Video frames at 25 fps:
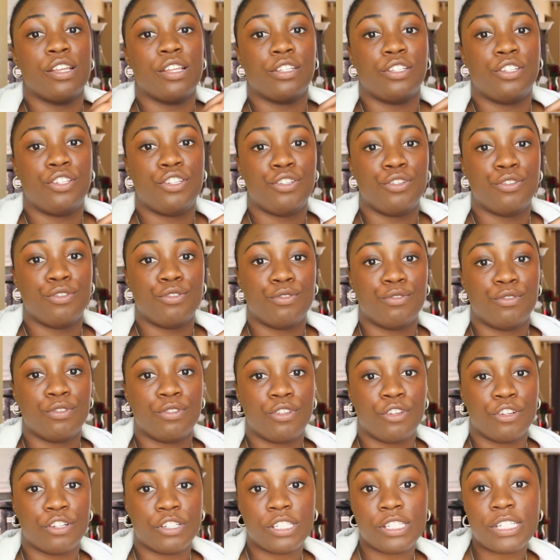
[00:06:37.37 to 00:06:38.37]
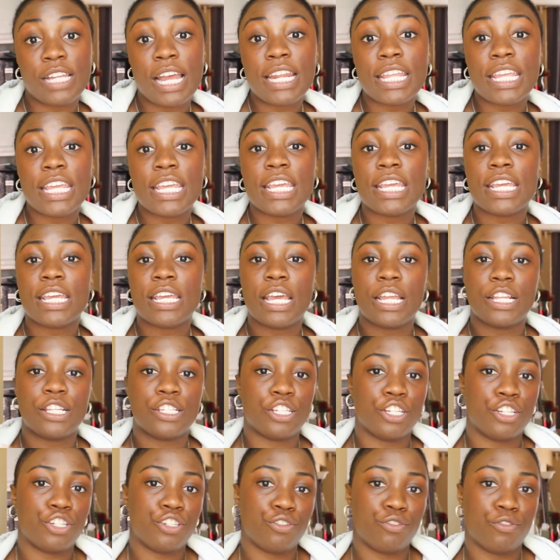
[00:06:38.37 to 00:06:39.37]
do your studying
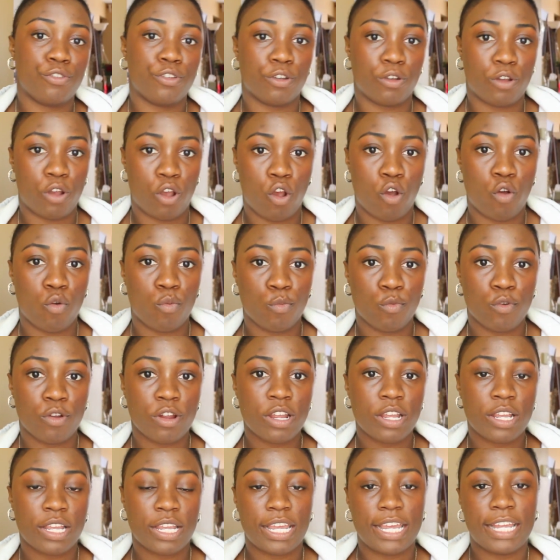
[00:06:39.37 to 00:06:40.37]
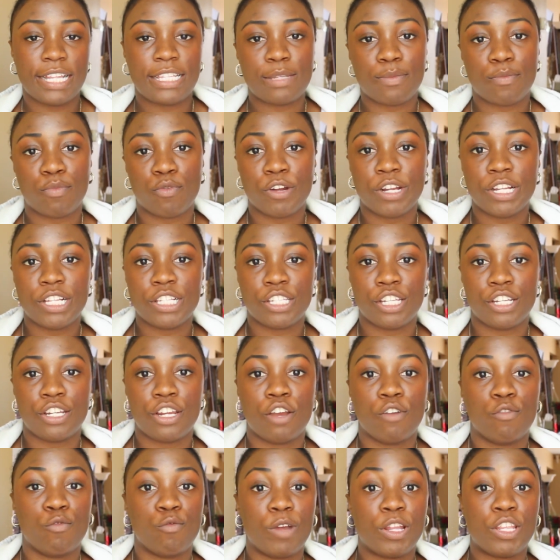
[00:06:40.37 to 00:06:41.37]
and to do your homework, it's important to
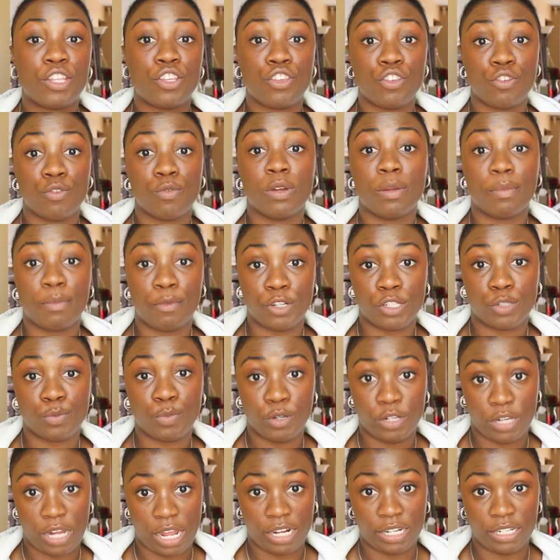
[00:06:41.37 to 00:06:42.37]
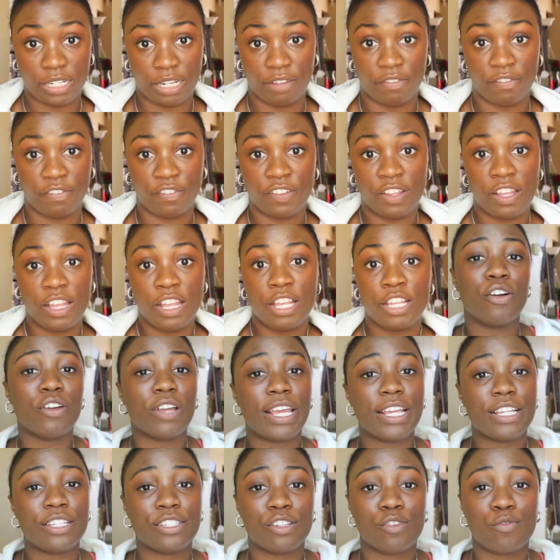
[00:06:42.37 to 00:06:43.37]
know when you are most productive.
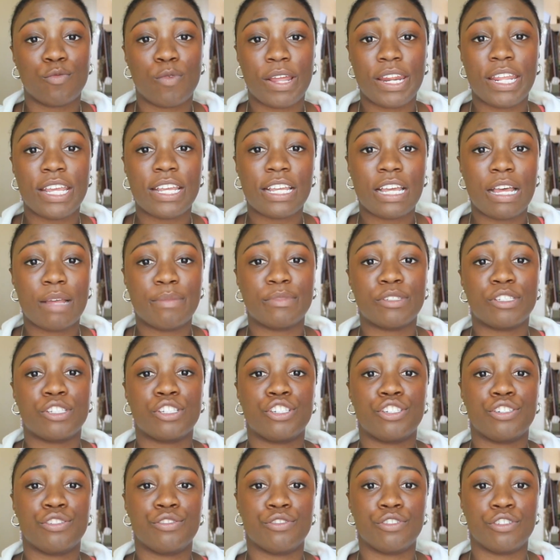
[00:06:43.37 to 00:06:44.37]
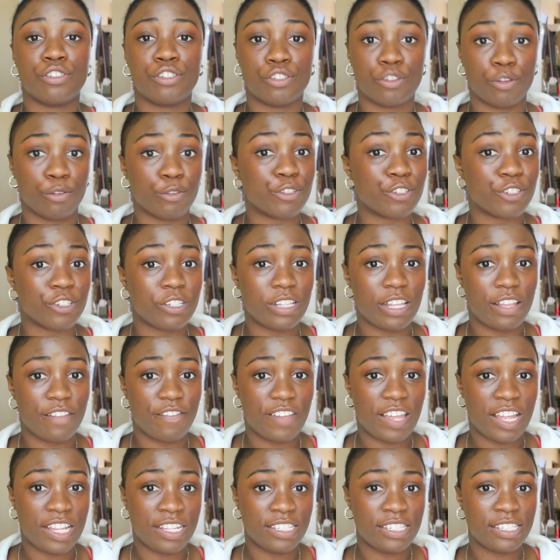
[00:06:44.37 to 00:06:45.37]
Okay, so when it comes to social
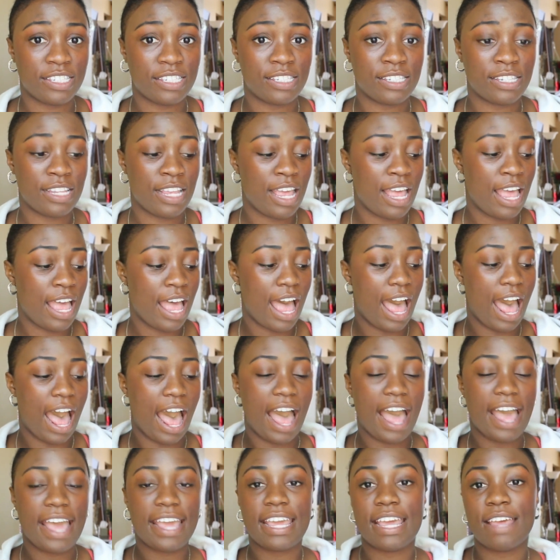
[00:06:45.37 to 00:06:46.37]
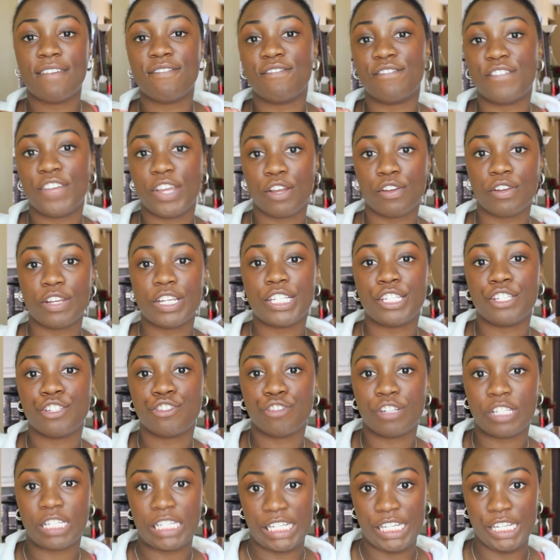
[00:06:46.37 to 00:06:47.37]
events, I am very
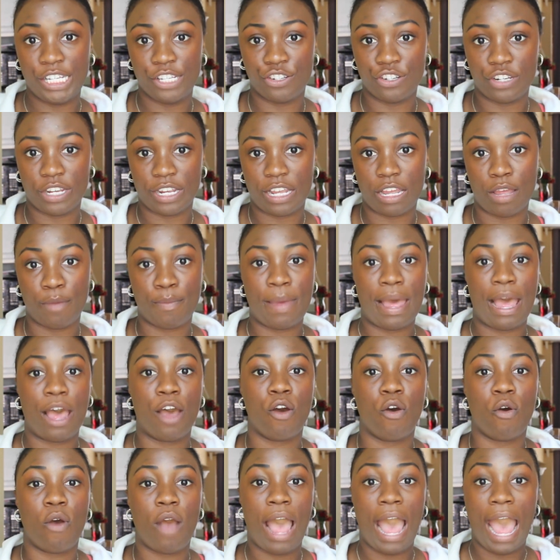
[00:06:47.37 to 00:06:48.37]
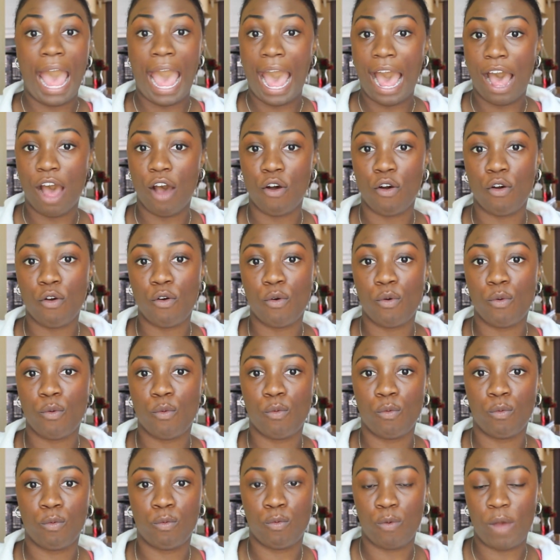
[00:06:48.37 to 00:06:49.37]
strategic about how,
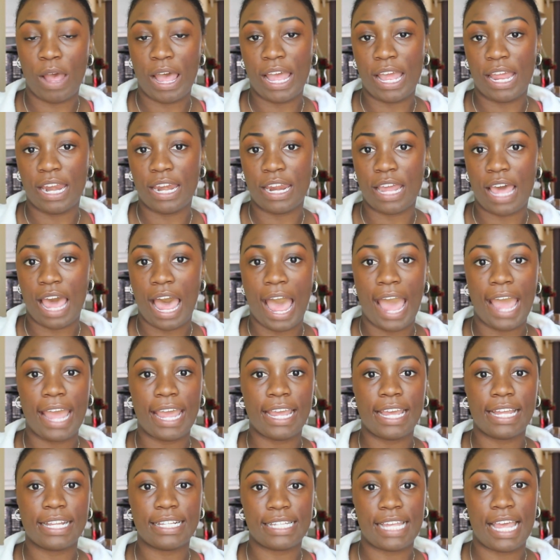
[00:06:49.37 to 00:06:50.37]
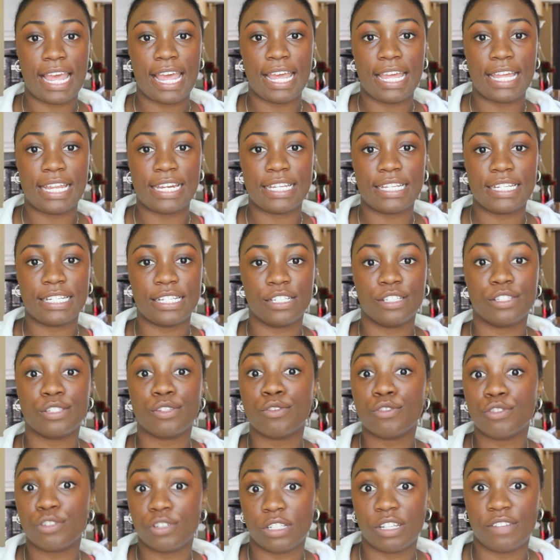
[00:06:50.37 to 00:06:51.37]
when I attend
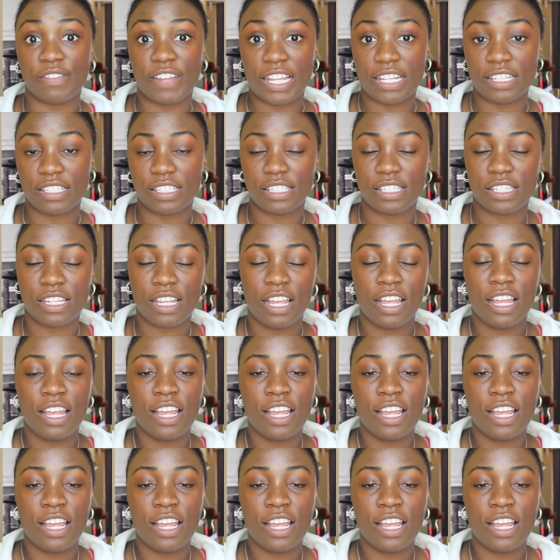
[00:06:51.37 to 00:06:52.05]
social events.